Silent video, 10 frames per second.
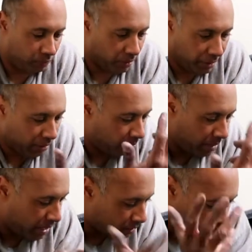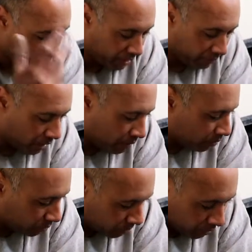run it out the back or whatever. I don't
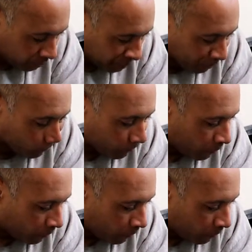know, but